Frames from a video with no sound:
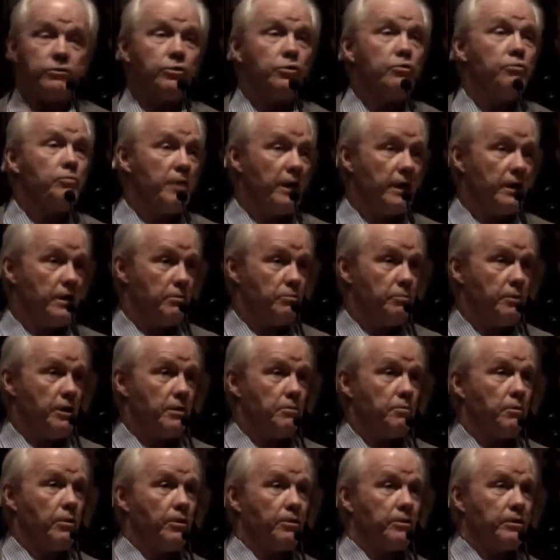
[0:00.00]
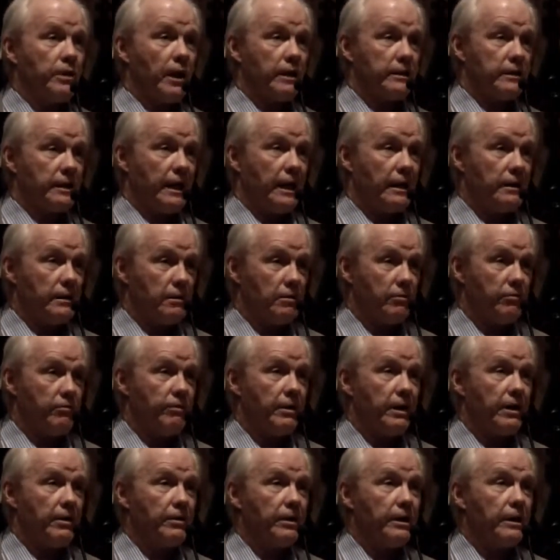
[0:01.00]
too many people are not getting a
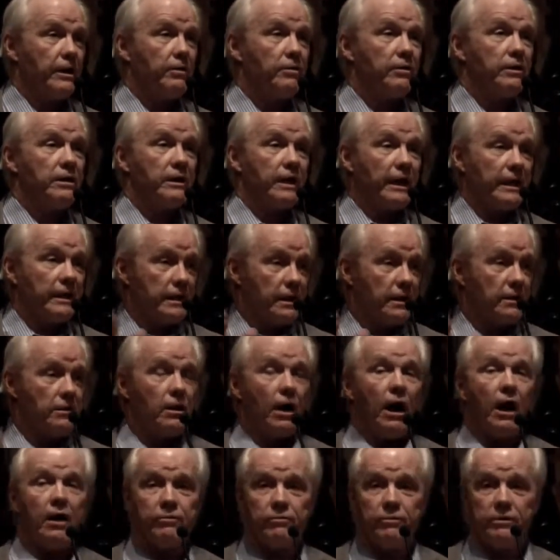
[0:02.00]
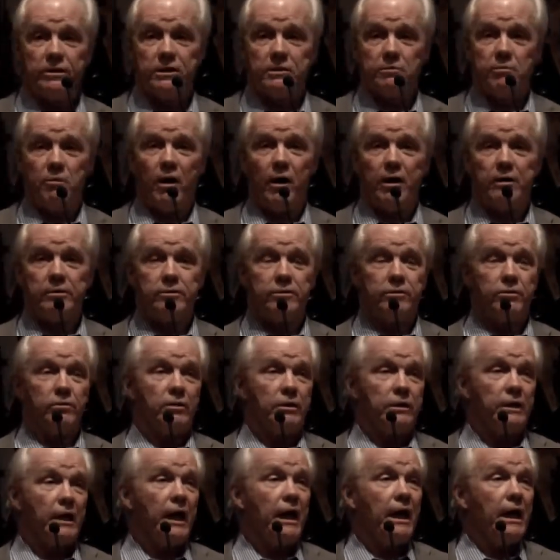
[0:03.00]
fair hearing. They cannot respond
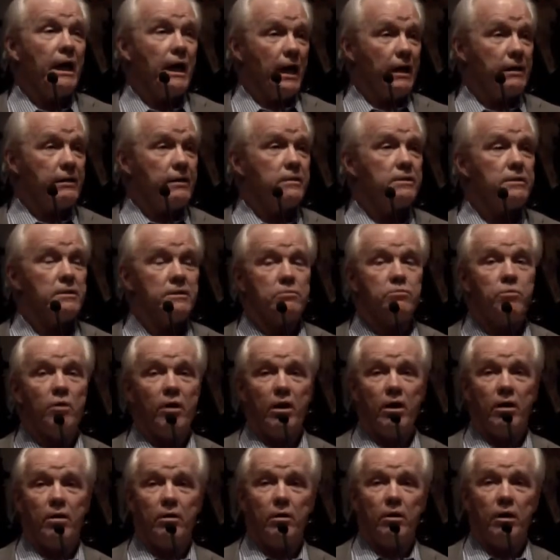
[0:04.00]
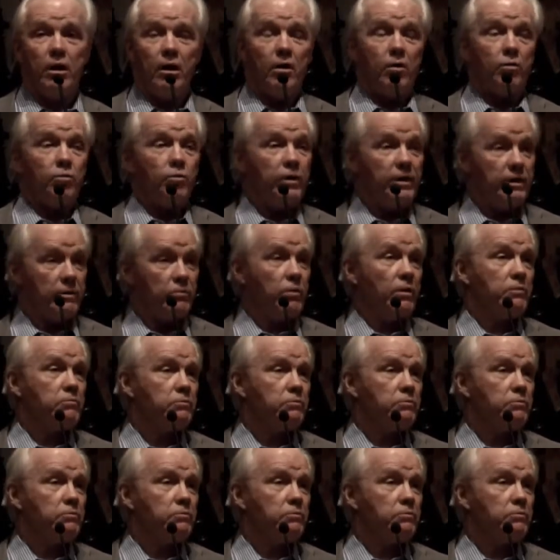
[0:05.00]
to it. And this is where I'm